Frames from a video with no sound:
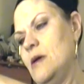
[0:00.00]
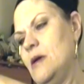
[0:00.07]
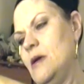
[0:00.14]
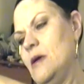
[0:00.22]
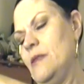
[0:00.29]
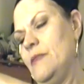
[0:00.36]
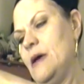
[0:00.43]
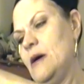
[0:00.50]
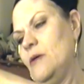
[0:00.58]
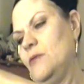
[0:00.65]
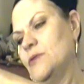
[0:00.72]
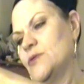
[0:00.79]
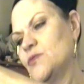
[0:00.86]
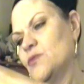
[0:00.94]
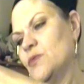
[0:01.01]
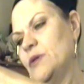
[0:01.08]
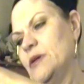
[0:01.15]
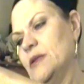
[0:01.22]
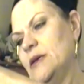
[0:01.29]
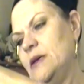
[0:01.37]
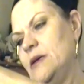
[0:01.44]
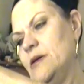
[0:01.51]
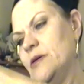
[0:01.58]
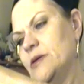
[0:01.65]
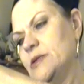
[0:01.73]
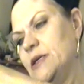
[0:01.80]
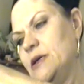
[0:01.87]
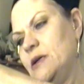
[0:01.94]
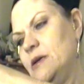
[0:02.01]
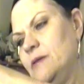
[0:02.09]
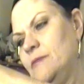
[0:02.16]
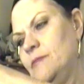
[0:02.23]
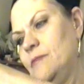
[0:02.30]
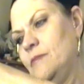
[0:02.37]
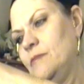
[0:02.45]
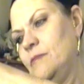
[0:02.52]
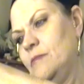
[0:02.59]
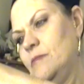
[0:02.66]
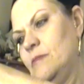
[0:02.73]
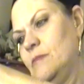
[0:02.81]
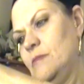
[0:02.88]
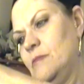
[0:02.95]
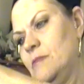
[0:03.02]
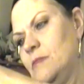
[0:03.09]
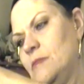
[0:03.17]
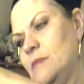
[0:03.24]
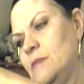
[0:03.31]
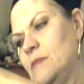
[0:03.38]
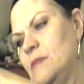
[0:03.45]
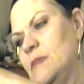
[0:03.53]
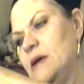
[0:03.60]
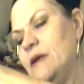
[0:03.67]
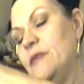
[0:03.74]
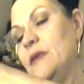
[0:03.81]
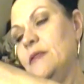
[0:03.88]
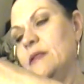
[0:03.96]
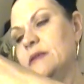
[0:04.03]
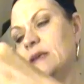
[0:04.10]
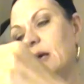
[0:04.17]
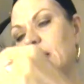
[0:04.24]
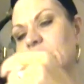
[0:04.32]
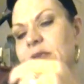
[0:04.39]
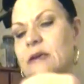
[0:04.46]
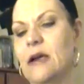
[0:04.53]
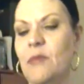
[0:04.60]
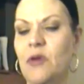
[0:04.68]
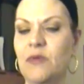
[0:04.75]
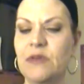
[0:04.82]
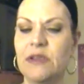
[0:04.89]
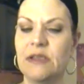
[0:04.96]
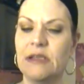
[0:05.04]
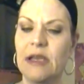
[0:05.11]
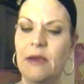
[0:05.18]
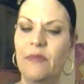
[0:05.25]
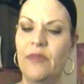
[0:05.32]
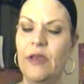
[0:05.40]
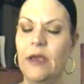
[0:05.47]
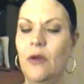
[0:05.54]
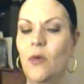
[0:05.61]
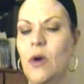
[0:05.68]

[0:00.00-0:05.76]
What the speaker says: And that was really irritating. And then the second time it was the same thing.